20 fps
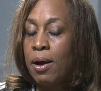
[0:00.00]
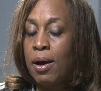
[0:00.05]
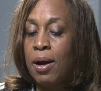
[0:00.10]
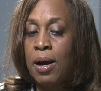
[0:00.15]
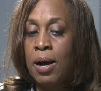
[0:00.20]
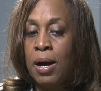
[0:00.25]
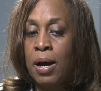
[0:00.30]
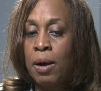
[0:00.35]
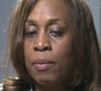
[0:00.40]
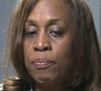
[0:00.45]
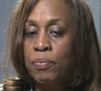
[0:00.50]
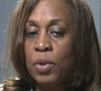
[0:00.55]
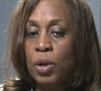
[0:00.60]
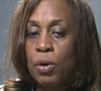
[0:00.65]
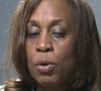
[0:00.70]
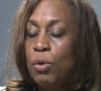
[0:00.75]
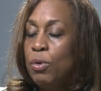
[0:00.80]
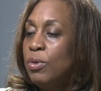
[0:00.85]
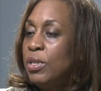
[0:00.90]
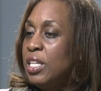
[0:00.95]
um,
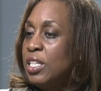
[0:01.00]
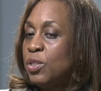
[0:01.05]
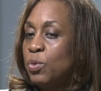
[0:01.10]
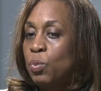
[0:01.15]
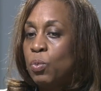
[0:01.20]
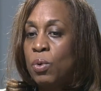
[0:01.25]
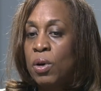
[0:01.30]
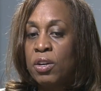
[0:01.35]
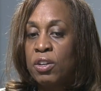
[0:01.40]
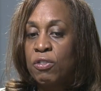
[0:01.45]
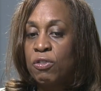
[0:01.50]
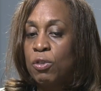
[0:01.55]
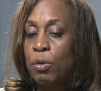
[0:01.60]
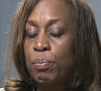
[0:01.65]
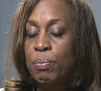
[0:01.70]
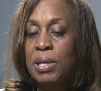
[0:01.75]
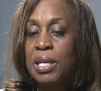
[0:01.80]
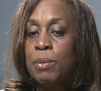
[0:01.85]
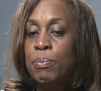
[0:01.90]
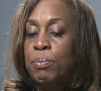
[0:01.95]
who these wonderful
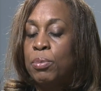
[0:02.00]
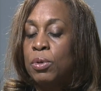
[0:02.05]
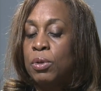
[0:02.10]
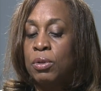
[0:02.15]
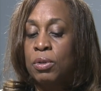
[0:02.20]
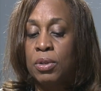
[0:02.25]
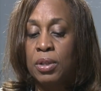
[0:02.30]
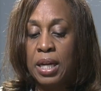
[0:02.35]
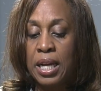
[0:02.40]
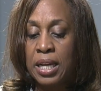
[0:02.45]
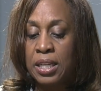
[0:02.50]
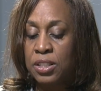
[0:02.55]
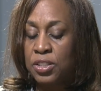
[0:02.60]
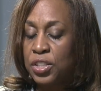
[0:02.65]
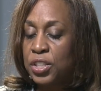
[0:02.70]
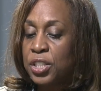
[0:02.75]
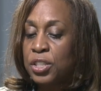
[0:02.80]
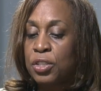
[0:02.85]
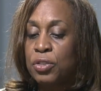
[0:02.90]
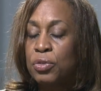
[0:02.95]
people and
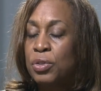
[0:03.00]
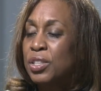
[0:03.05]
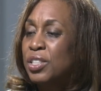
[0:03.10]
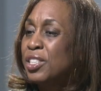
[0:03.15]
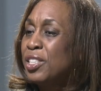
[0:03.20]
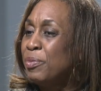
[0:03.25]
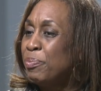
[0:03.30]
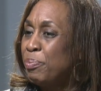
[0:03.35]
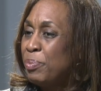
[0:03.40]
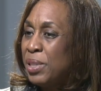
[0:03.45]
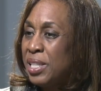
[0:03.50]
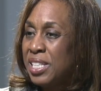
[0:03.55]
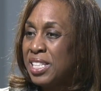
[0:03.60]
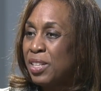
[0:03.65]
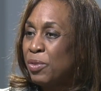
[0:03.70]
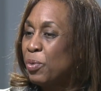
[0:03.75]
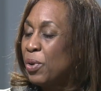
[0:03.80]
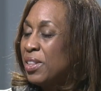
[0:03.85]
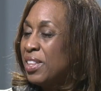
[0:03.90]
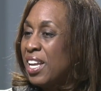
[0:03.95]
children could be
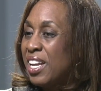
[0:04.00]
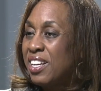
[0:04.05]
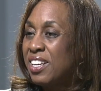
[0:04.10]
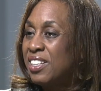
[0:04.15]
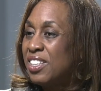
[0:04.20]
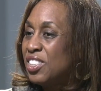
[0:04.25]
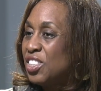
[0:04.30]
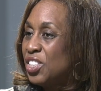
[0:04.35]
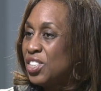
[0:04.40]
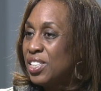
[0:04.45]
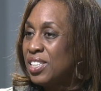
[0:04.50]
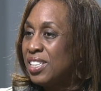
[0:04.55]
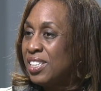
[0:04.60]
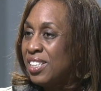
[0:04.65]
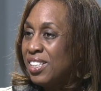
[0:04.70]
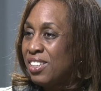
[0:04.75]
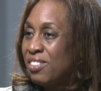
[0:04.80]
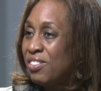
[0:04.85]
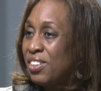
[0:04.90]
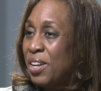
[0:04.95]
and what they could
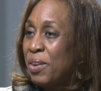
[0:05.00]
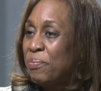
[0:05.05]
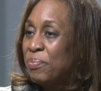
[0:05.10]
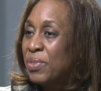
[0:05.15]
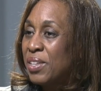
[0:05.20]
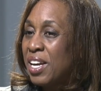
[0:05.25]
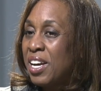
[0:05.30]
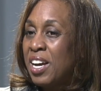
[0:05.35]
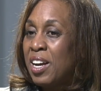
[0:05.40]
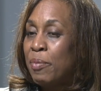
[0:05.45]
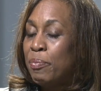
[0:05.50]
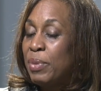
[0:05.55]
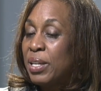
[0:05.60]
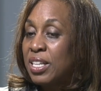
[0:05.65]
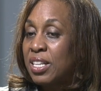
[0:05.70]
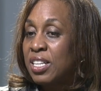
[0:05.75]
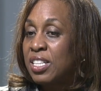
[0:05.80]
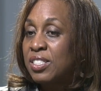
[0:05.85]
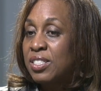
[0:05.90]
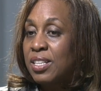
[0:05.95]
achieve um,
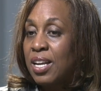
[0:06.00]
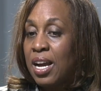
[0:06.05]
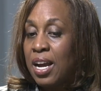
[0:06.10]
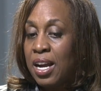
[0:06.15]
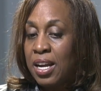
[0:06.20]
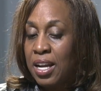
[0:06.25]
because